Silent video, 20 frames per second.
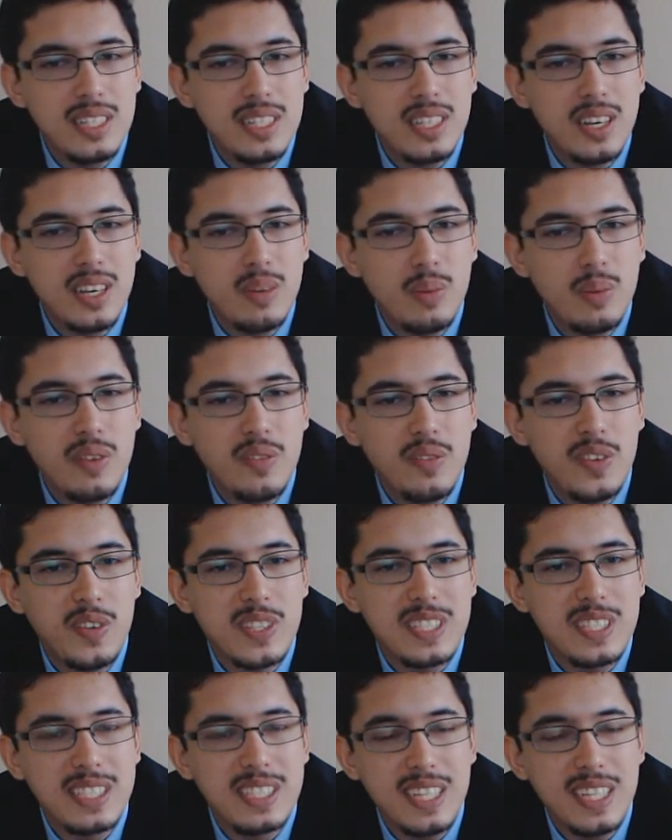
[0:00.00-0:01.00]
in turn 1
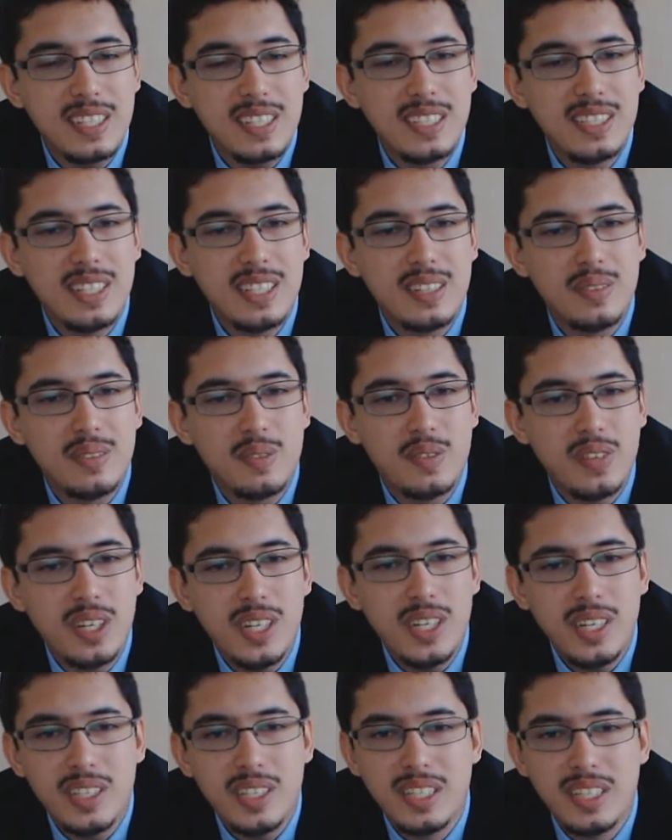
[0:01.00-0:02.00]
for 2nd and
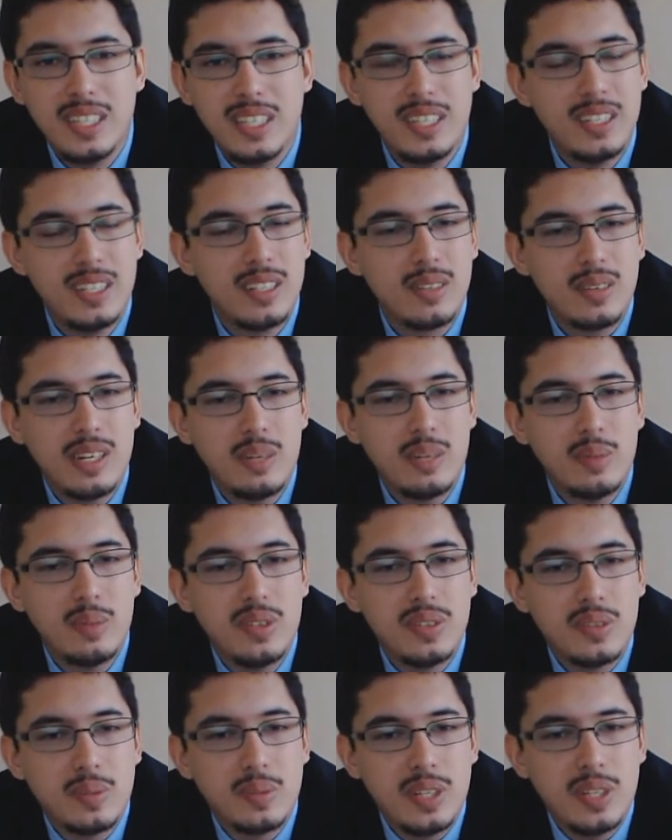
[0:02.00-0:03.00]
3rd. Great
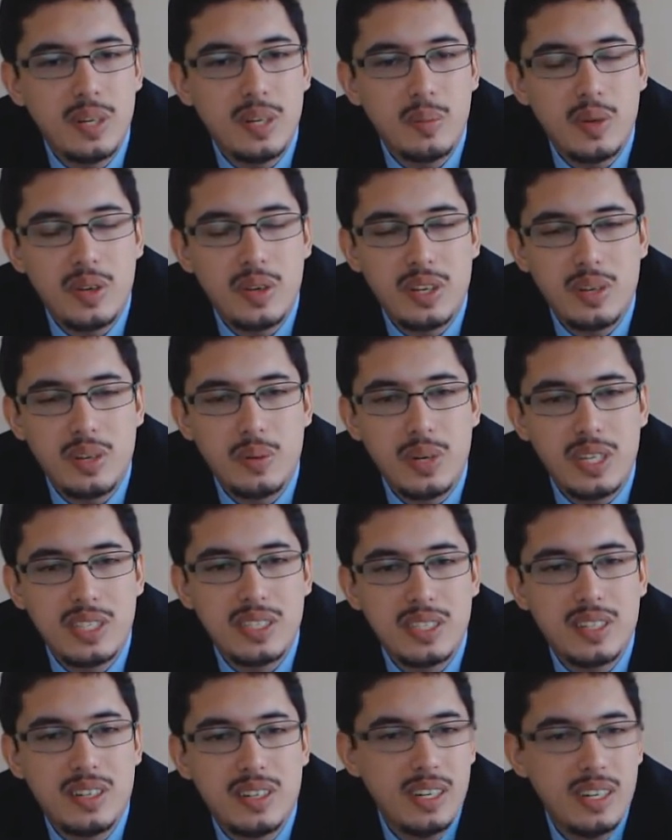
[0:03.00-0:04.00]
moves on them on the
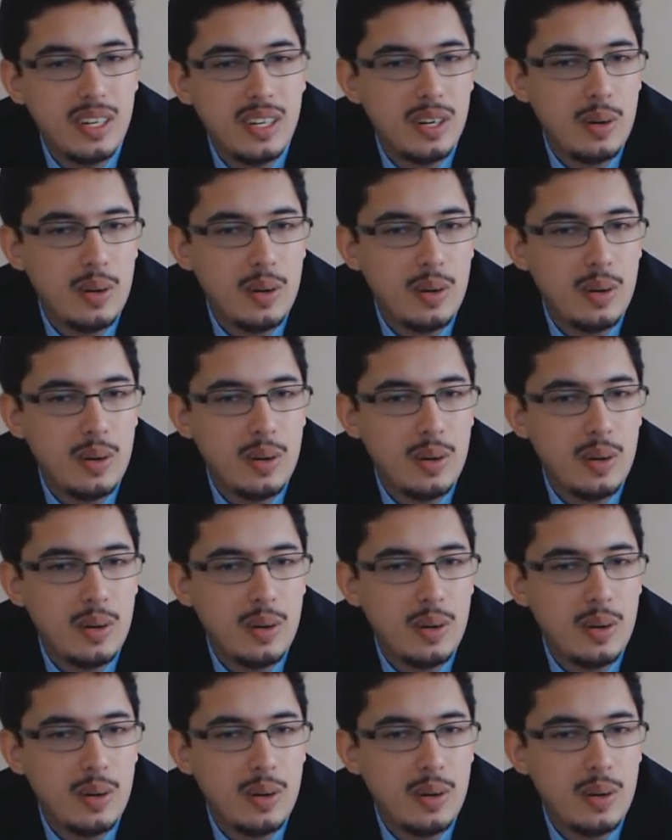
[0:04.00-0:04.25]
restart.